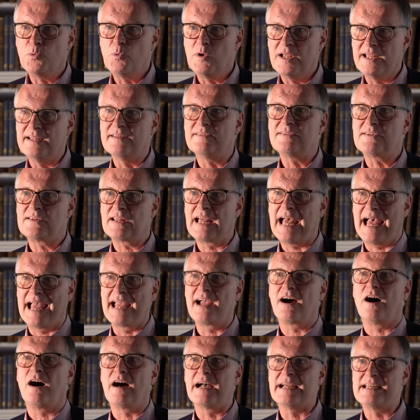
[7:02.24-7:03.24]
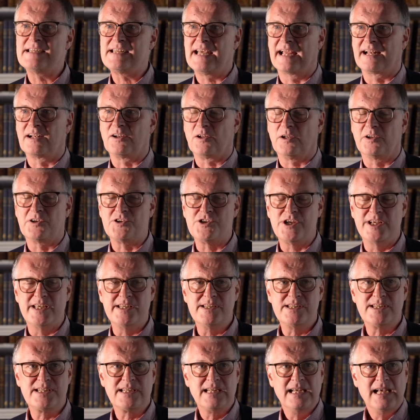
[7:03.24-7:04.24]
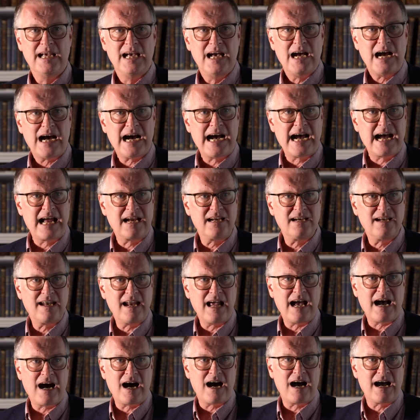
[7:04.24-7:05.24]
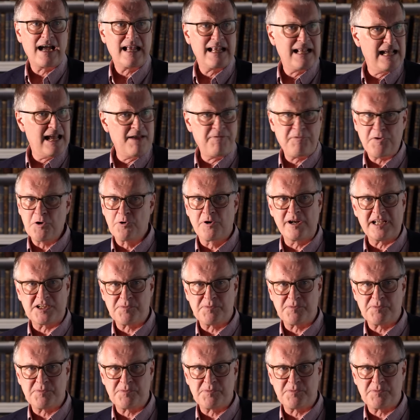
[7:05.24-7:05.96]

with AI technologies. And if you're an